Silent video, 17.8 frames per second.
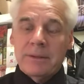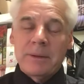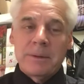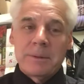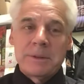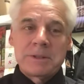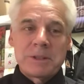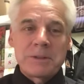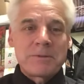
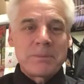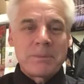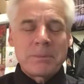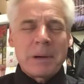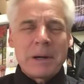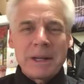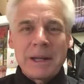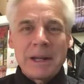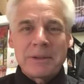So which is
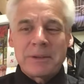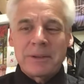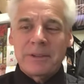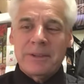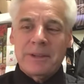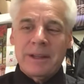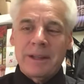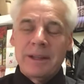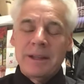pretty
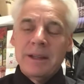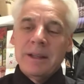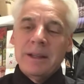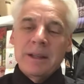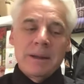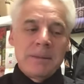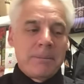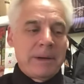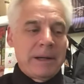interesting.
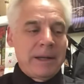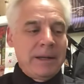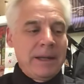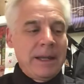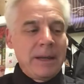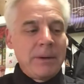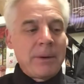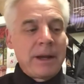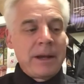But
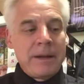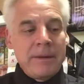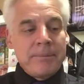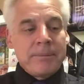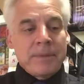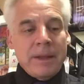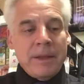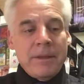anyway,